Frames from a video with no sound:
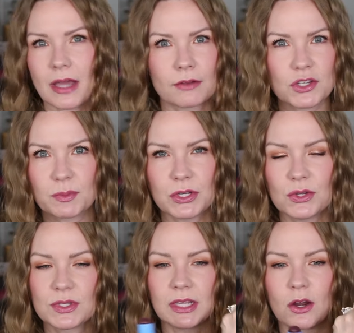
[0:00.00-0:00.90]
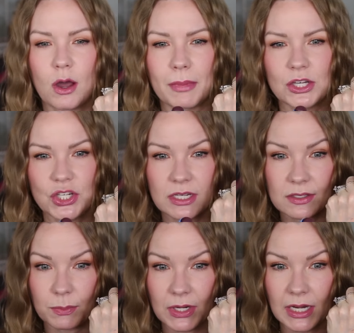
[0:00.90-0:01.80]
I've just been using it on my
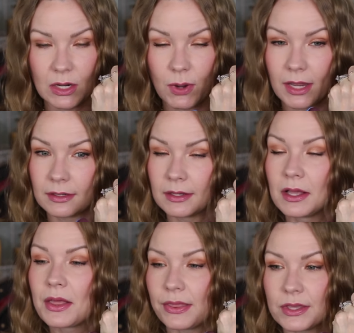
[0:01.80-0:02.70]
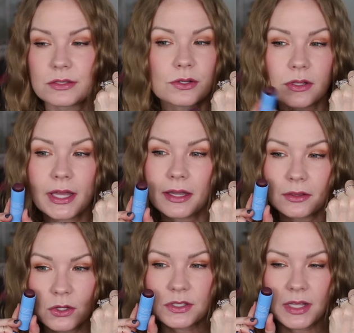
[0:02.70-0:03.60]
cheeks. But anyway, this look like,
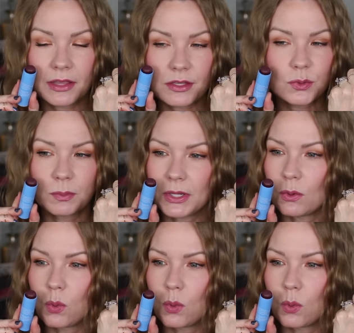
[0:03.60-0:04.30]
looks like this would be